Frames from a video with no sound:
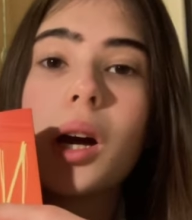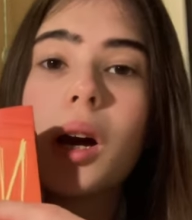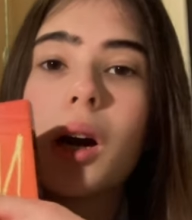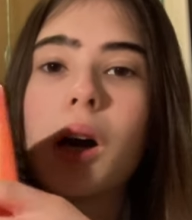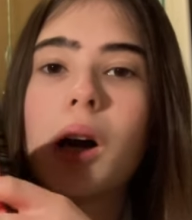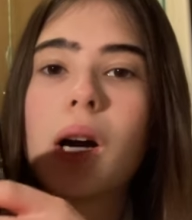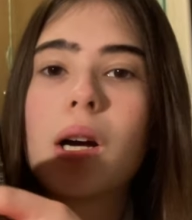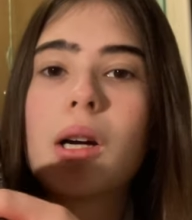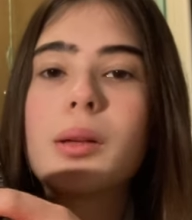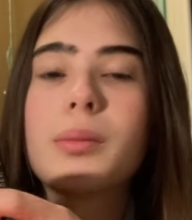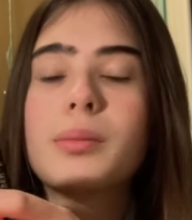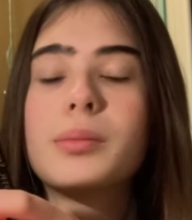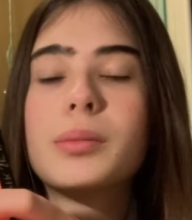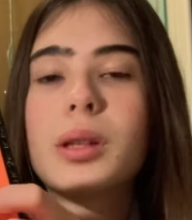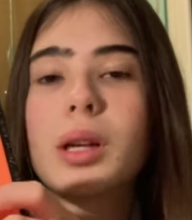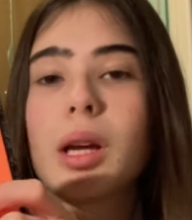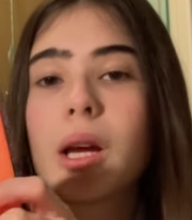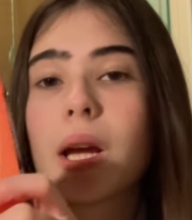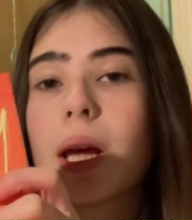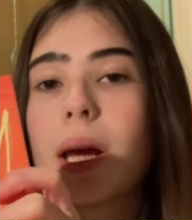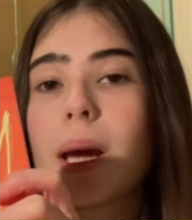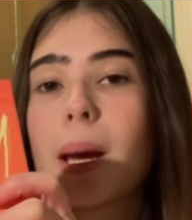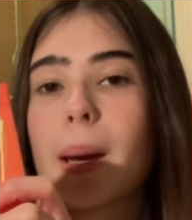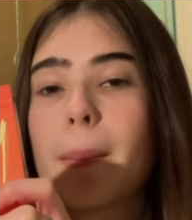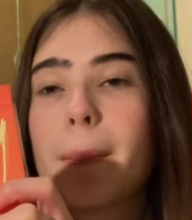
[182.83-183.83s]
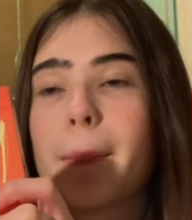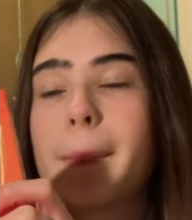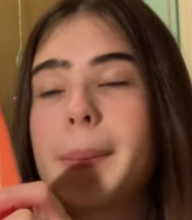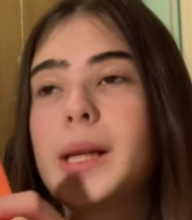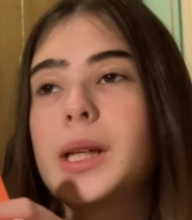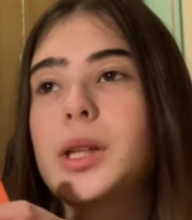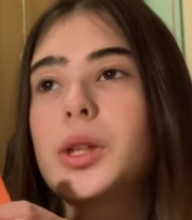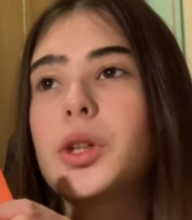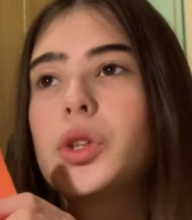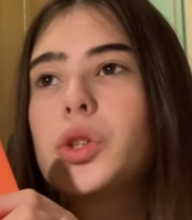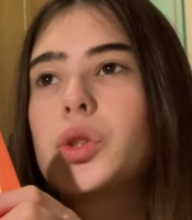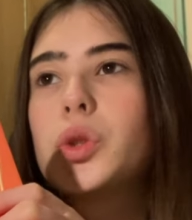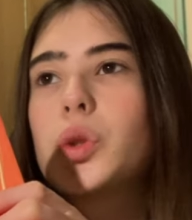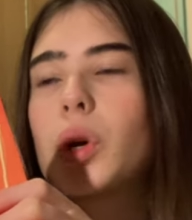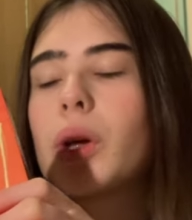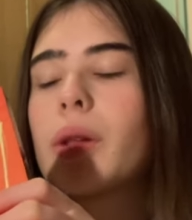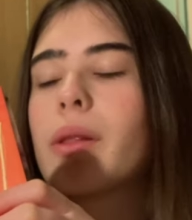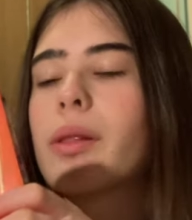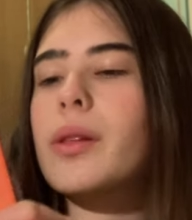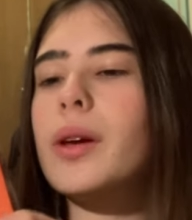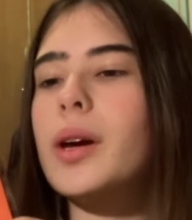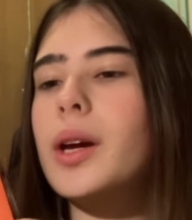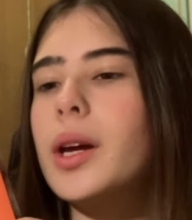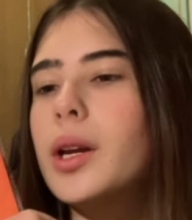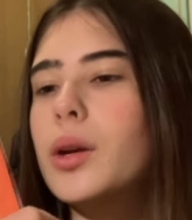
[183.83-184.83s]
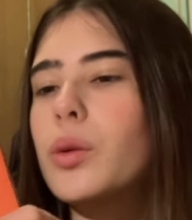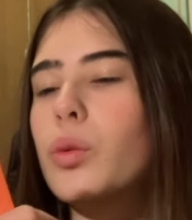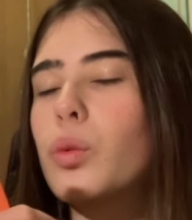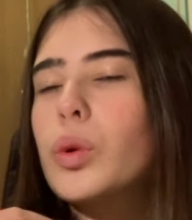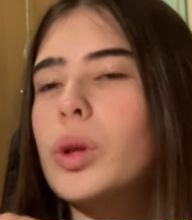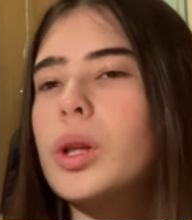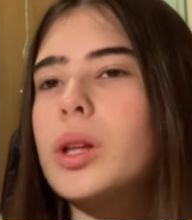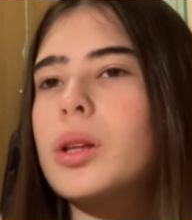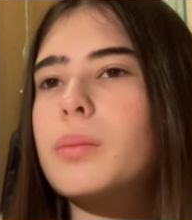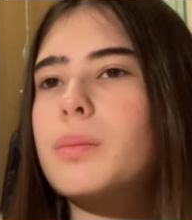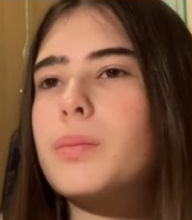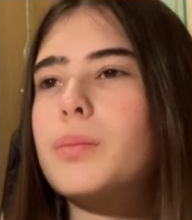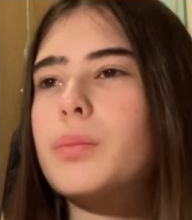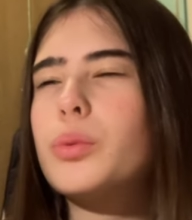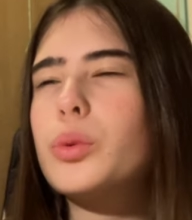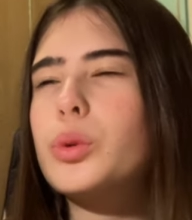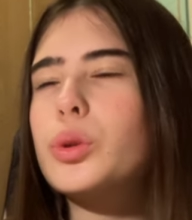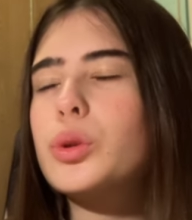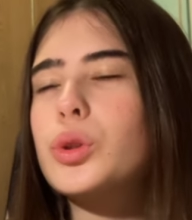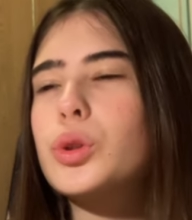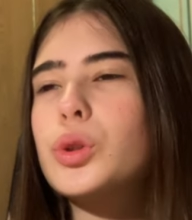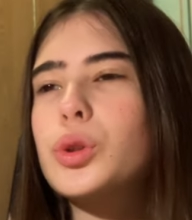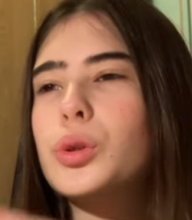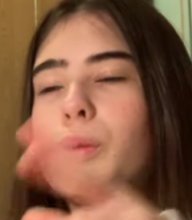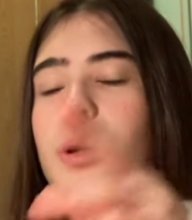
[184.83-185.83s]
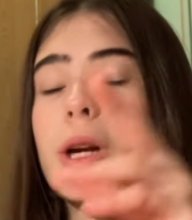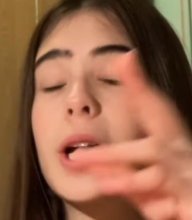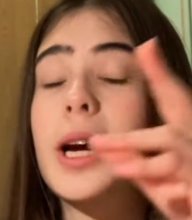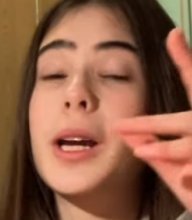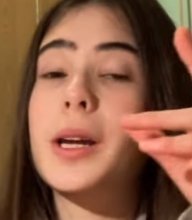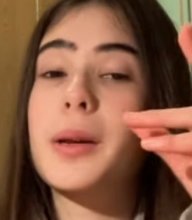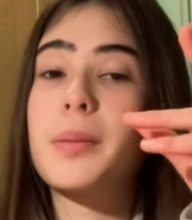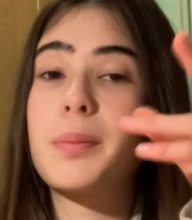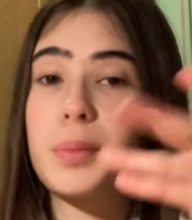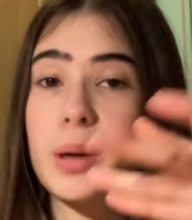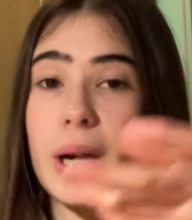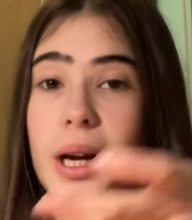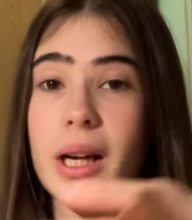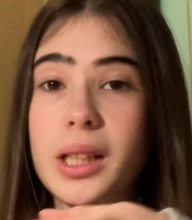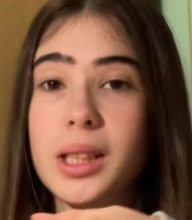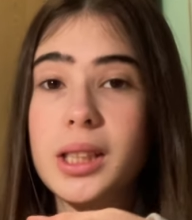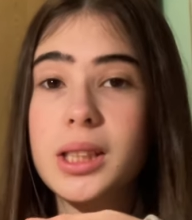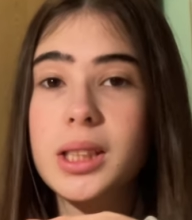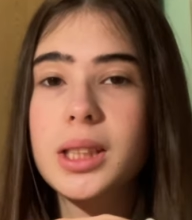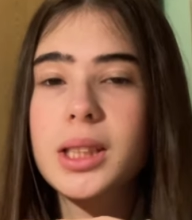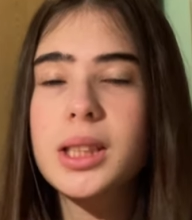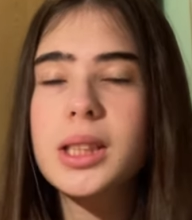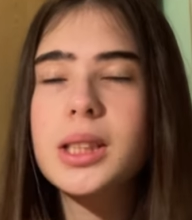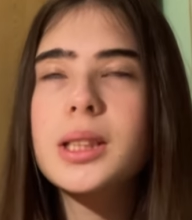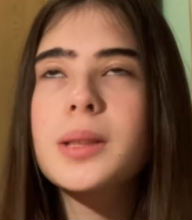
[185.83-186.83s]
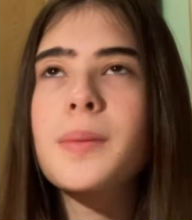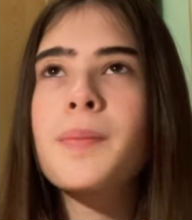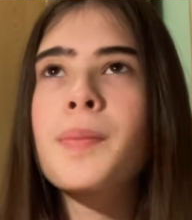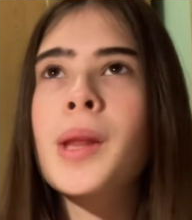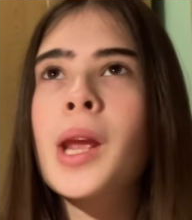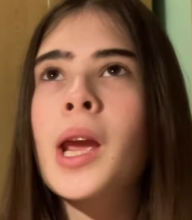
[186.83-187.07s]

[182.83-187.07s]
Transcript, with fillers: um because then we'll do like practices